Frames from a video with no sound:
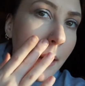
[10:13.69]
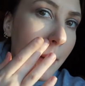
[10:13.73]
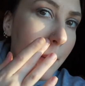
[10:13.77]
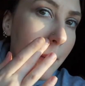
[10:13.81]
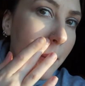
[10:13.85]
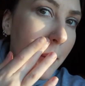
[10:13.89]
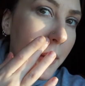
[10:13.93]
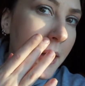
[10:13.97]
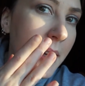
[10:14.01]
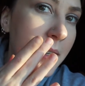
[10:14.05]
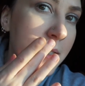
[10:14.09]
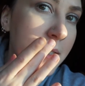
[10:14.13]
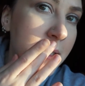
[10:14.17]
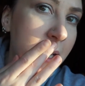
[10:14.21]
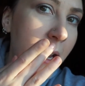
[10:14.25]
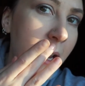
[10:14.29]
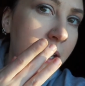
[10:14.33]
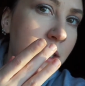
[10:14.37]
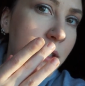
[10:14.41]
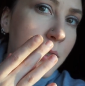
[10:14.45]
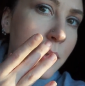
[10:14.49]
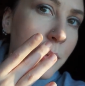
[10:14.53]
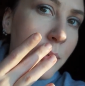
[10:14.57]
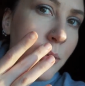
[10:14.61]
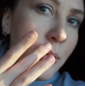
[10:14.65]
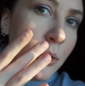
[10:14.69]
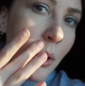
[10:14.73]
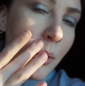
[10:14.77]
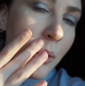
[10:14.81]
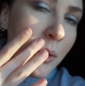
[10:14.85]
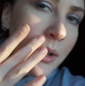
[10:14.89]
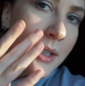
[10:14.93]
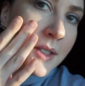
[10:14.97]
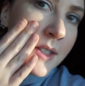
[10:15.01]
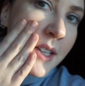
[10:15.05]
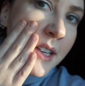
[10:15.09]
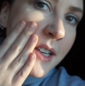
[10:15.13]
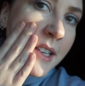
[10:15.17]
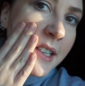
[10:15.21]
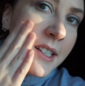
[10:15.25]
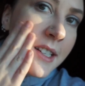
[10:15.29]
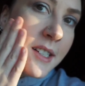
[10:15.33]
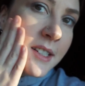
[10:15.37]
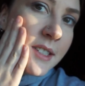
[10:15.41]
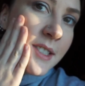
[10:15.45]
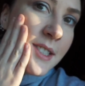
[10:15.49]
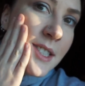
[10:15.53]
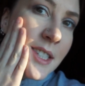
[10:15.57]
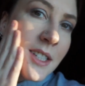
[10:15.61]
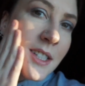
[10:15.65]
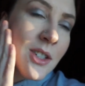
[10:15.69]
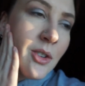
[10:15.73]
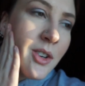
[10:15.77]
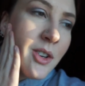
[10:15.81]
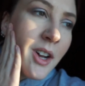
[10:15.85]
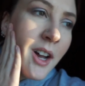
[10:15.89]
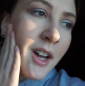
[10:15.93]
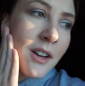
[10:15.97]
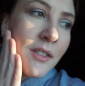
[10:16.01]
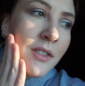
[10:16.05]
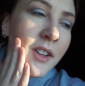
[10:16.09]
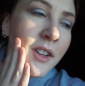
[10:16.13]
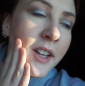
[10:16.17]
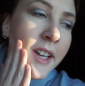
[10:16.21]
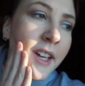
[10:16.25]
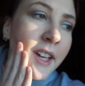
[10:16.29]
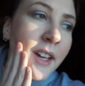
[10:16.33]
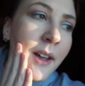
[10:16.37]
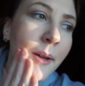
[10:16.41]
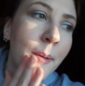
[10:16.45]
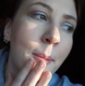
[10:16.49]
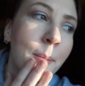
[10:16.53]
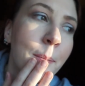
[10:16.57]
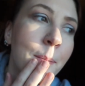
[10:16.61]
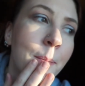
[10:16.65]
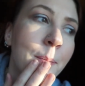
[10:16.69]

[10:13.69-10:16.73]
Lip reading: because I do notice that it is still kind of like,